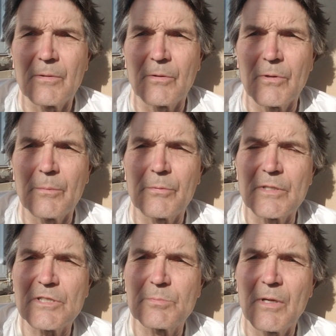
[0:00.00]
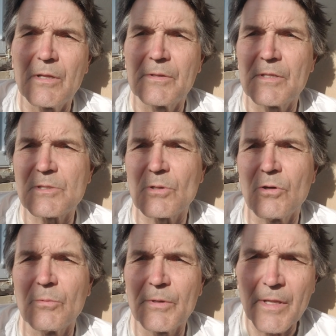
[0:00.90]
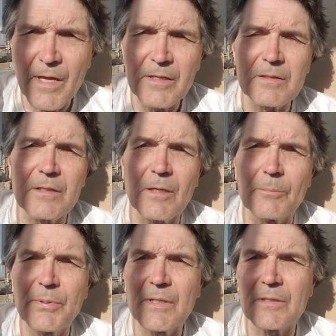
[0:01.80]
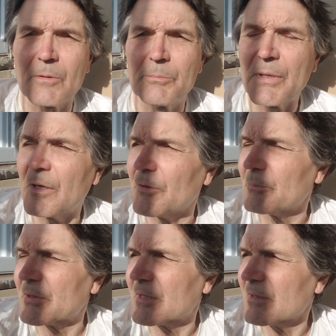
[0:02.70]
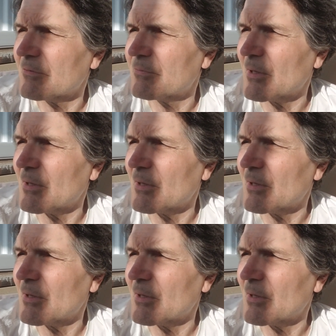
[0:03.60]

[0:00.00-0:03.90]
a rubbery smell in this home and that ended up being the belt but then